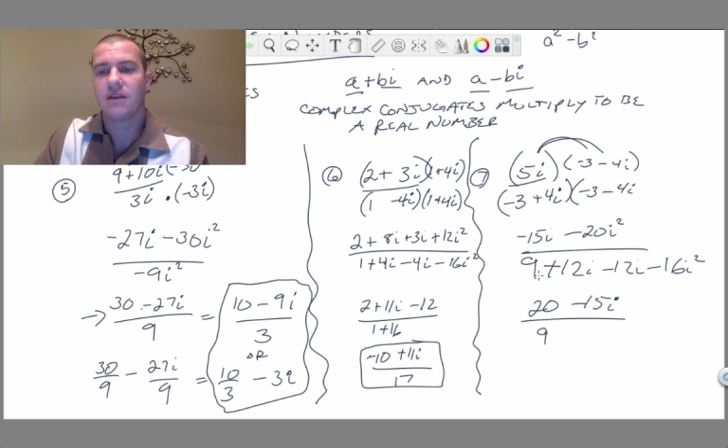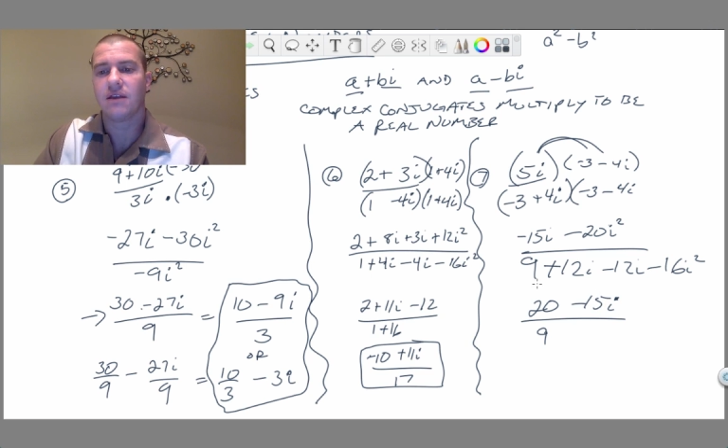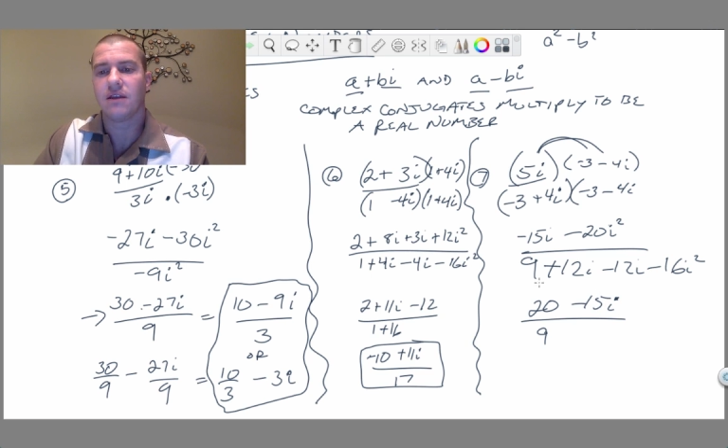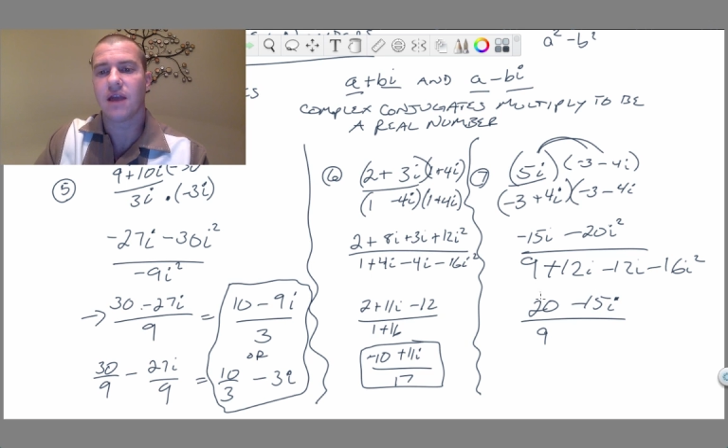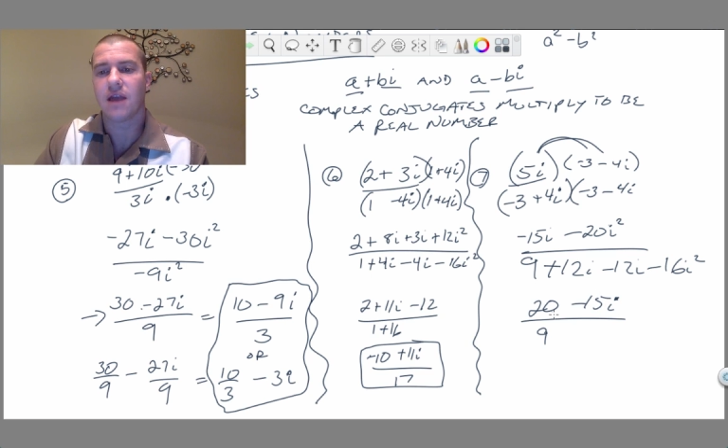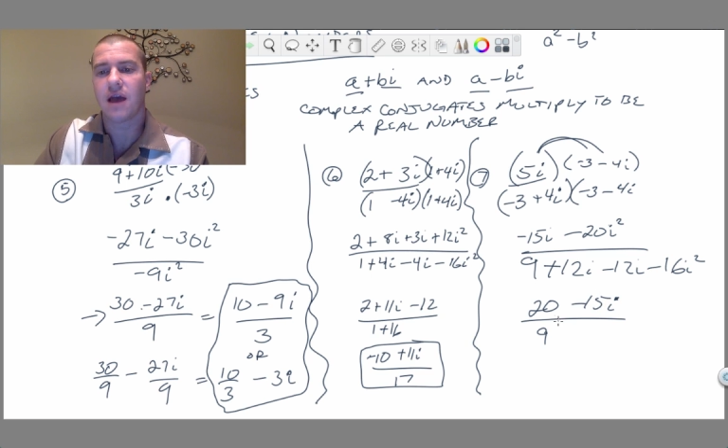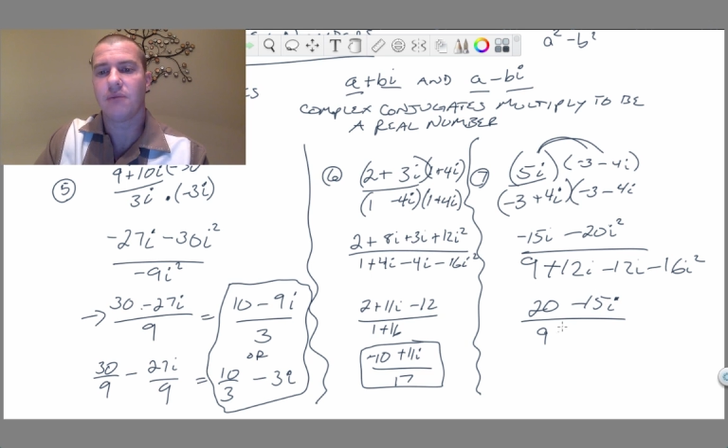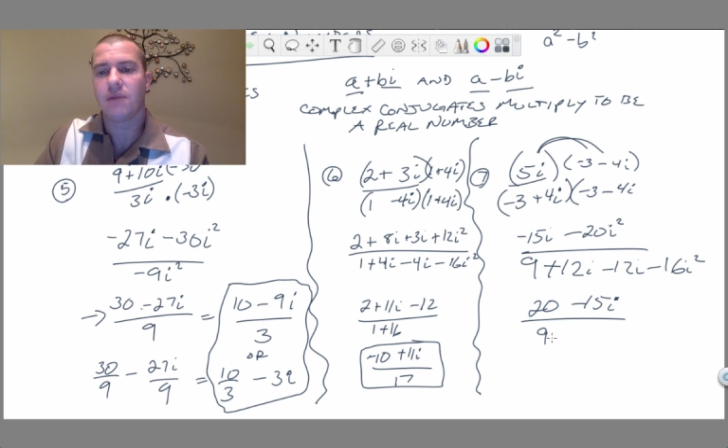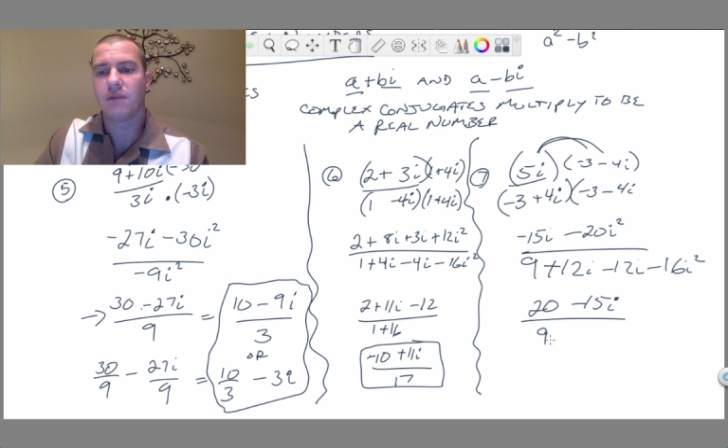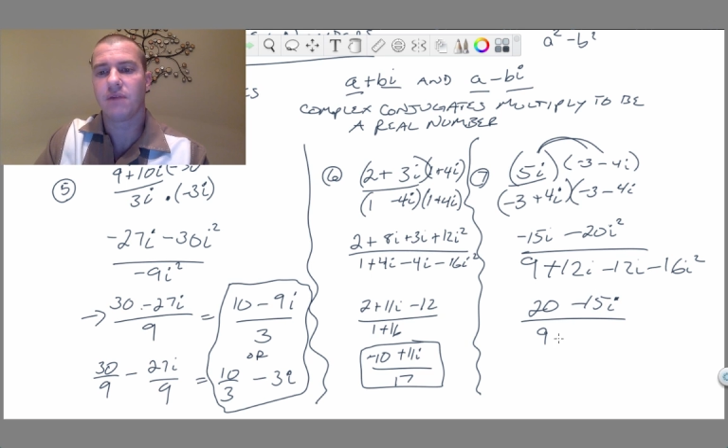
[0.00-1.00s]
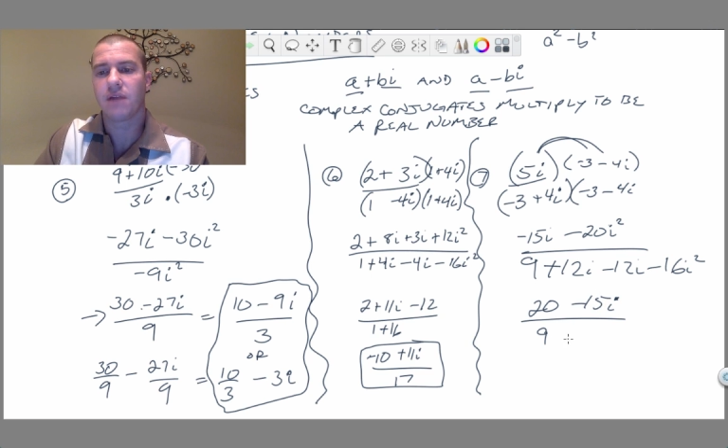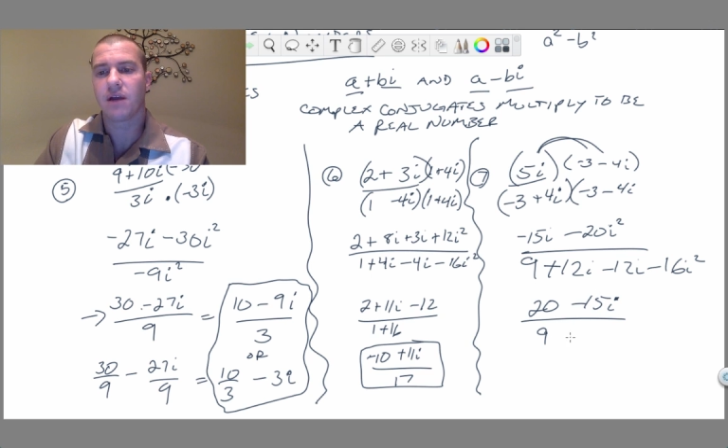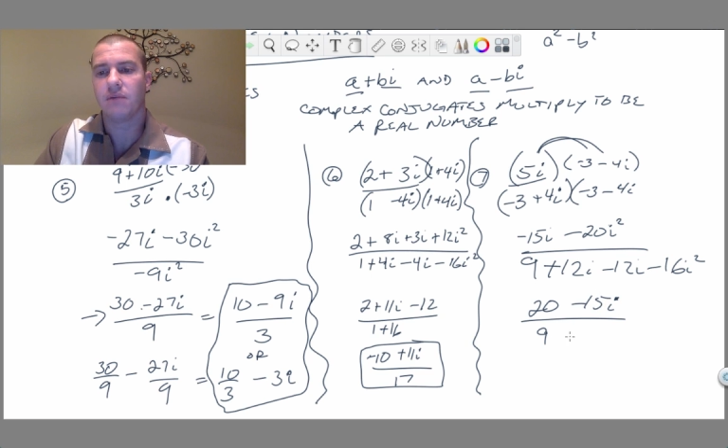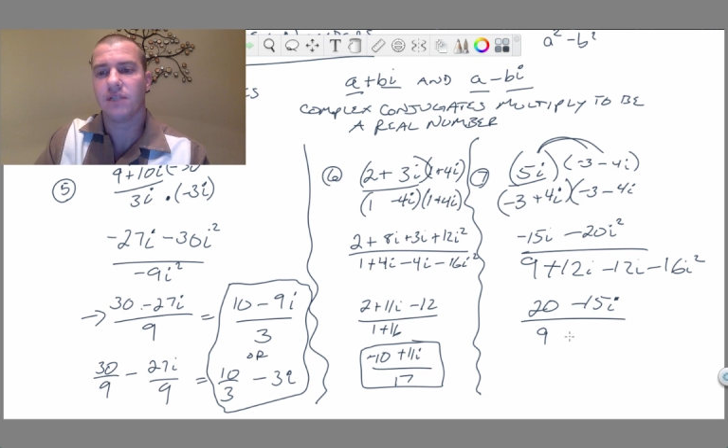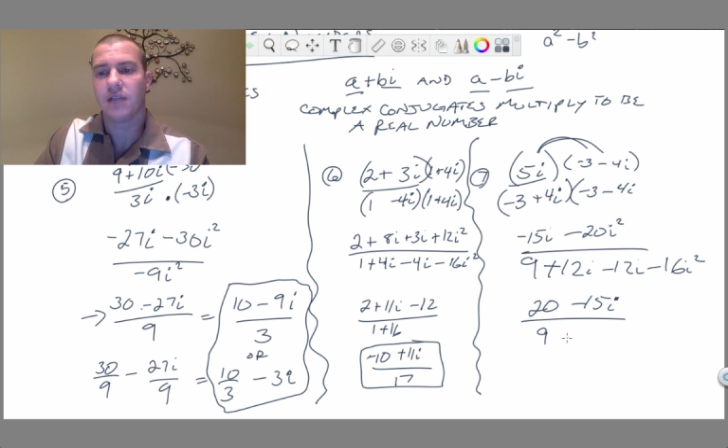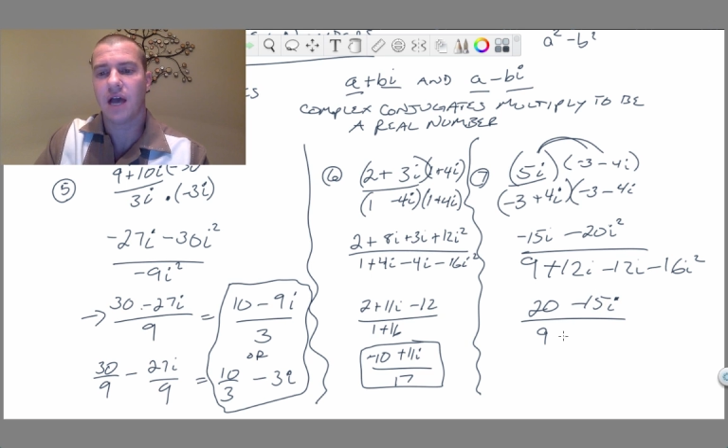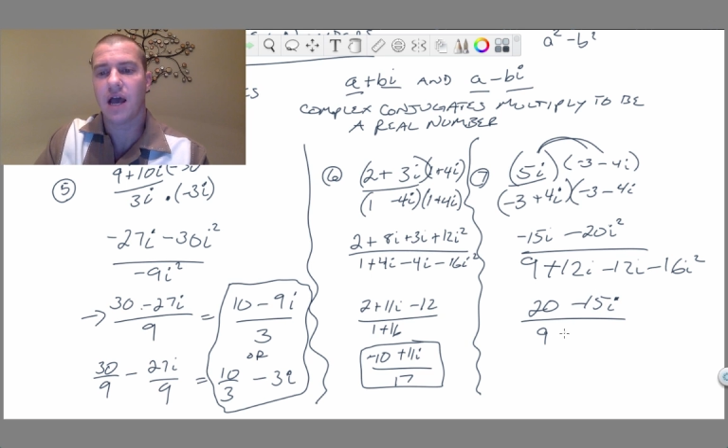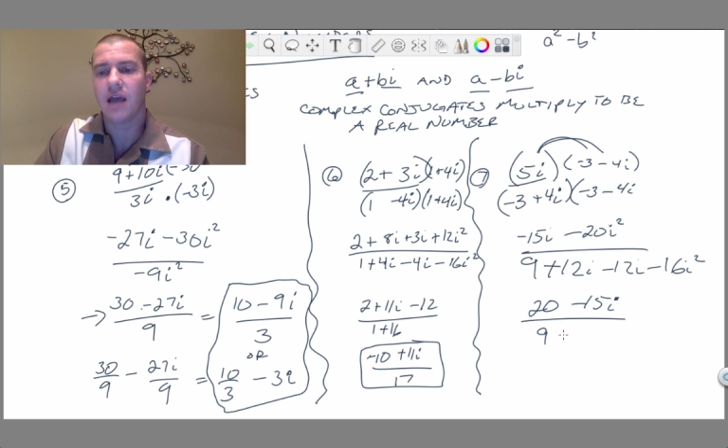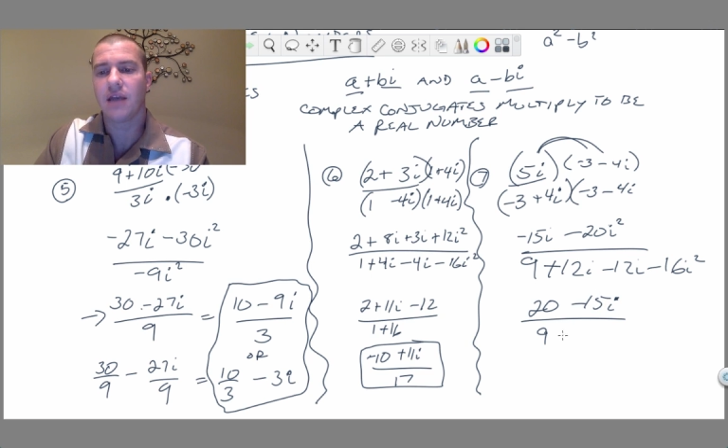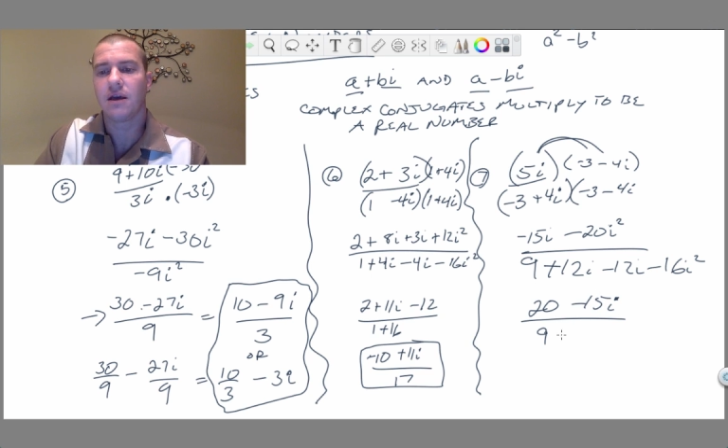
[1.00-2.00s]
The denominator becomes
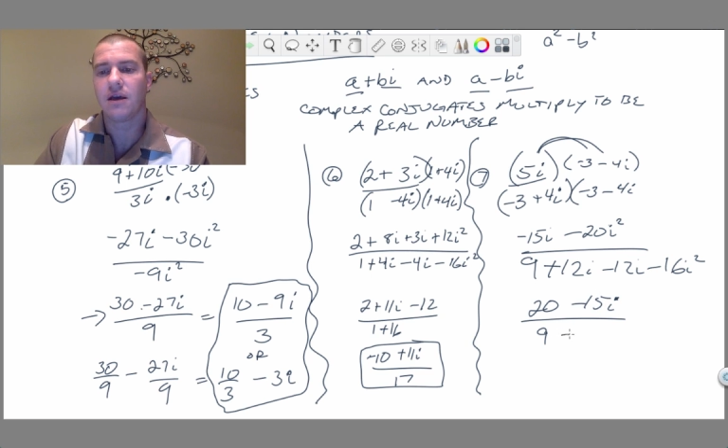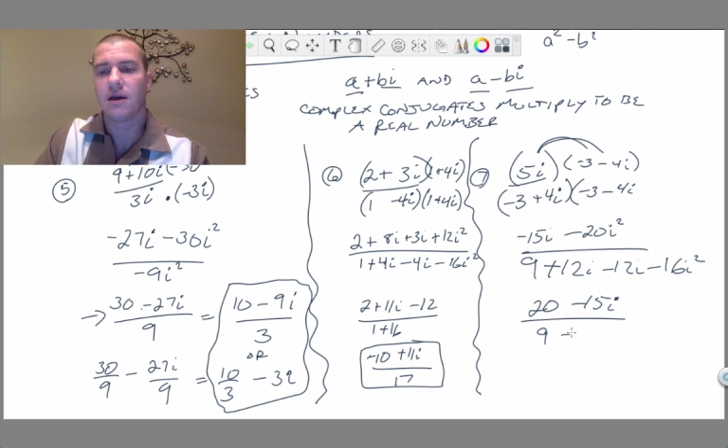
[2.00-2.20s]
9